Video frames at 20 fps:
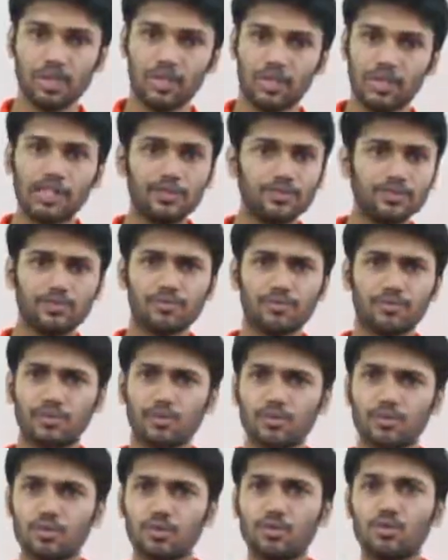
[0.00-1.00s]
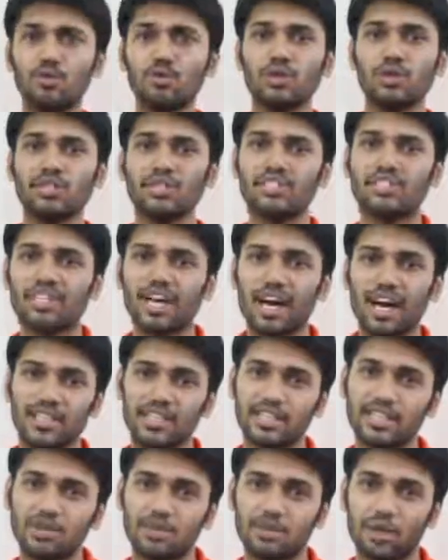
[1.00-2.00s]
If we
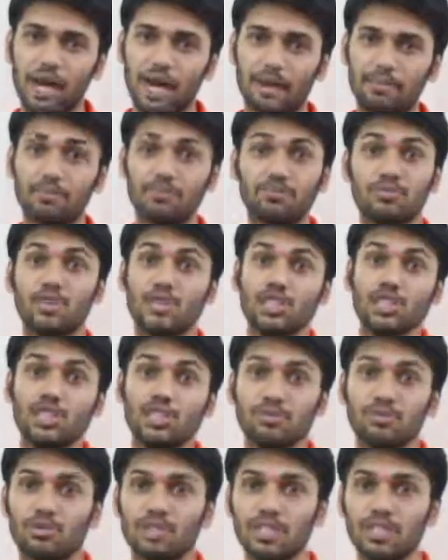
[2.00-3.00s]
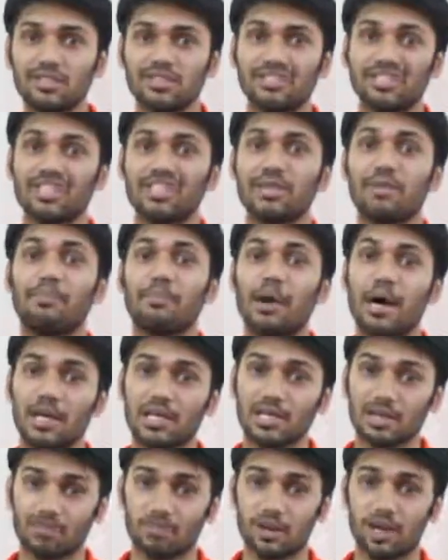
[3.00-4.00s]
decided to have 3 cookies, then the
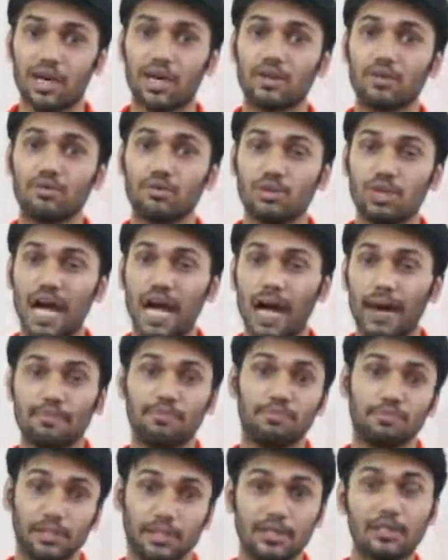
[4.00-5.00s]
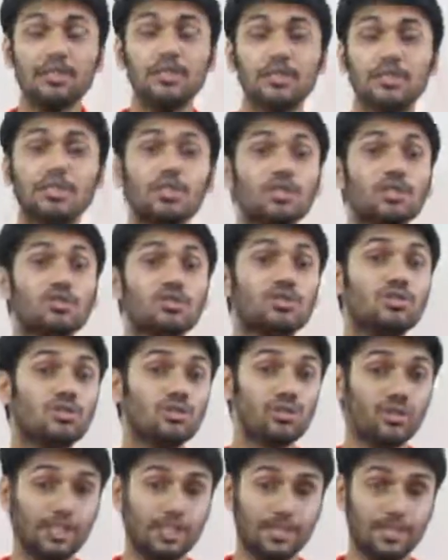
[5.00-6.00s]
multiplier would have been
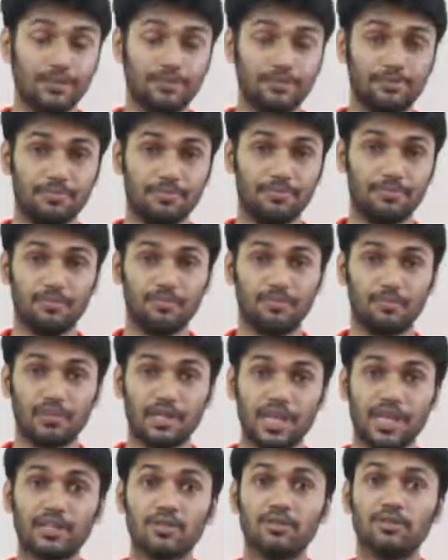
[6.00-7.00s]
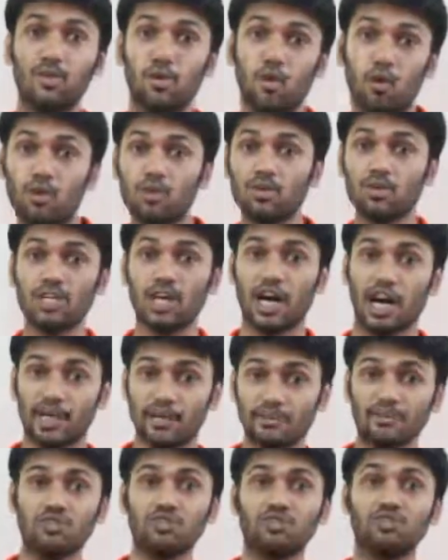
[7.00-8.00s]
3. Like 4
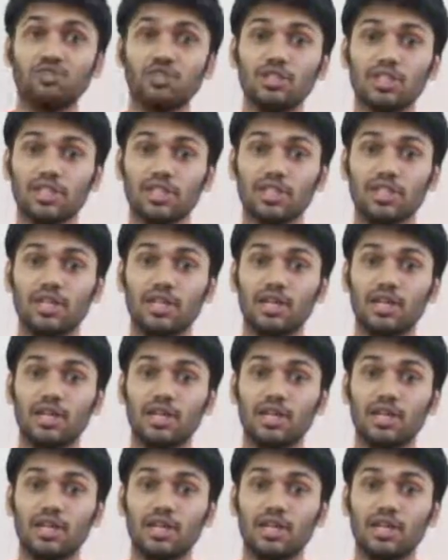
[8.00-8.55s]
times 3.